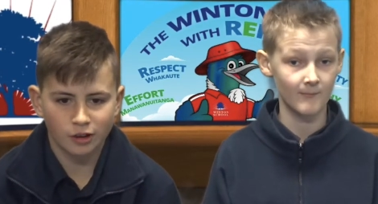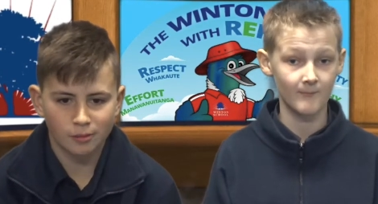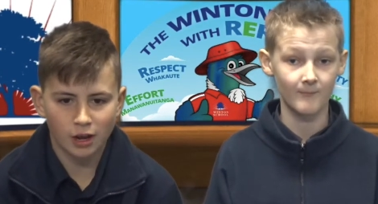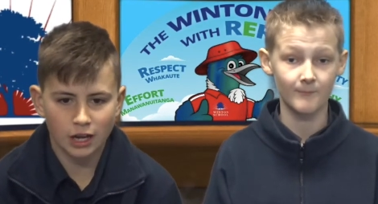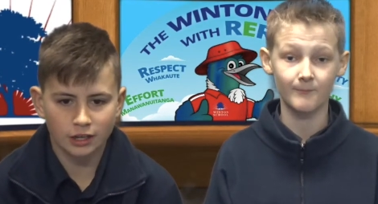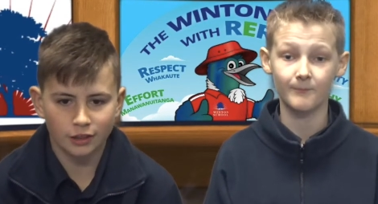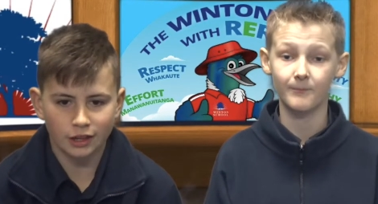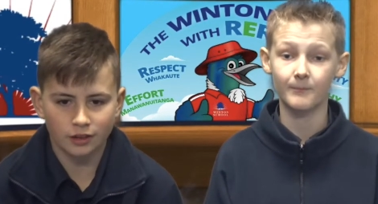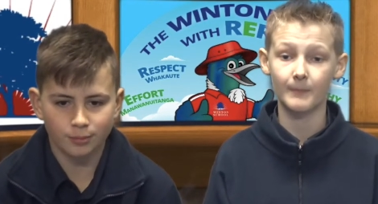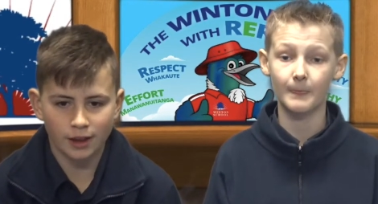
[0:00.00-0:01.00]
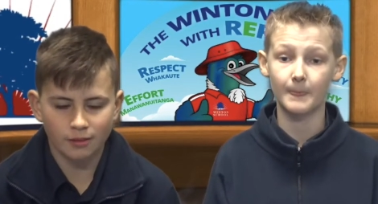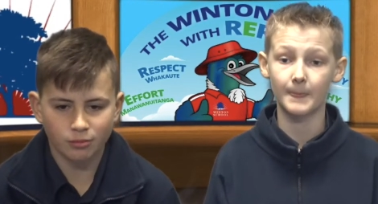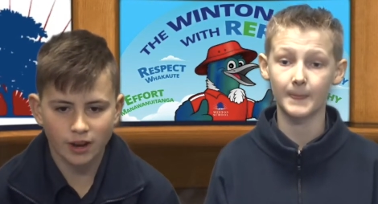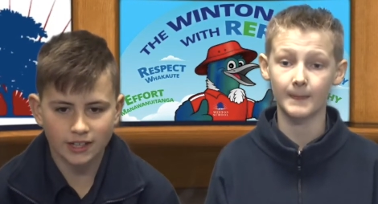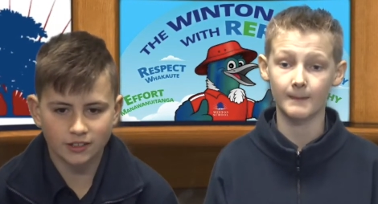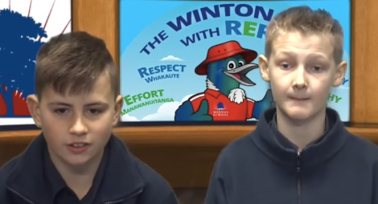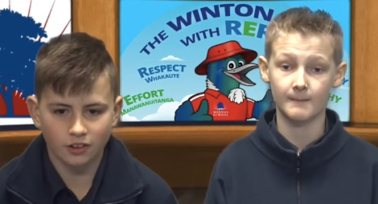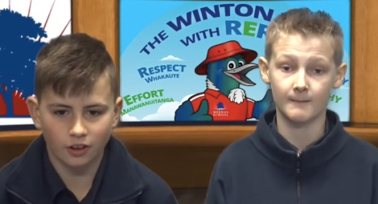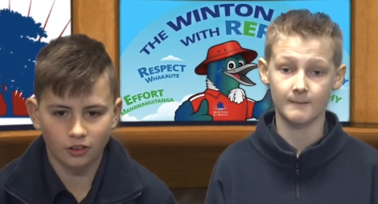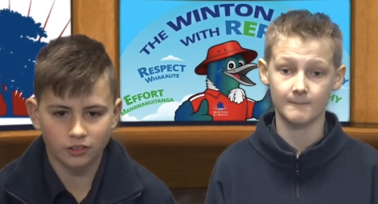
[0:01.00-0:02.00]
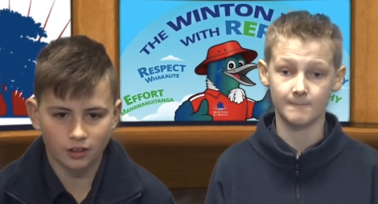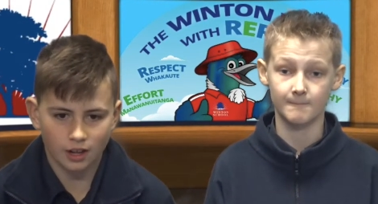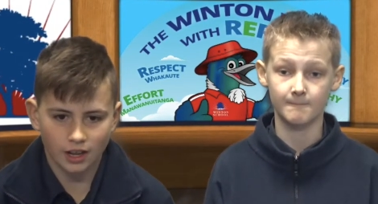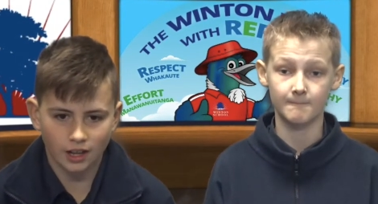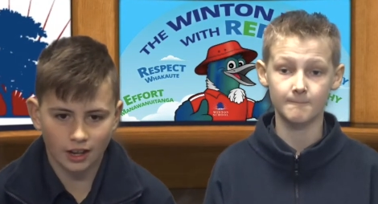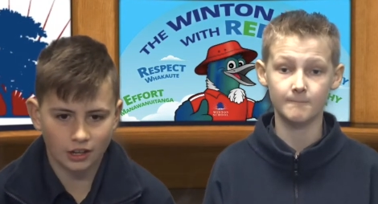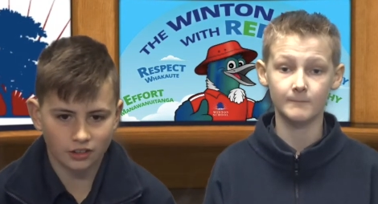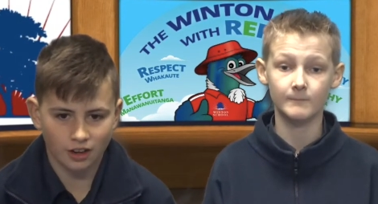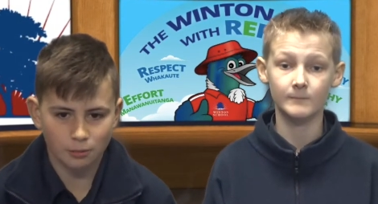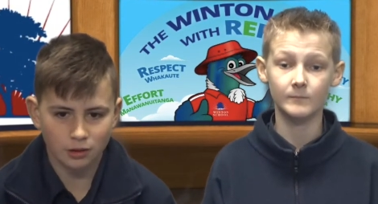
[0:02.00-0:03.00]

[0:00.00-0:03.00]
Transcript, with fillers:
Speaker 1: Reminder, there is band practice on today at lunchtime.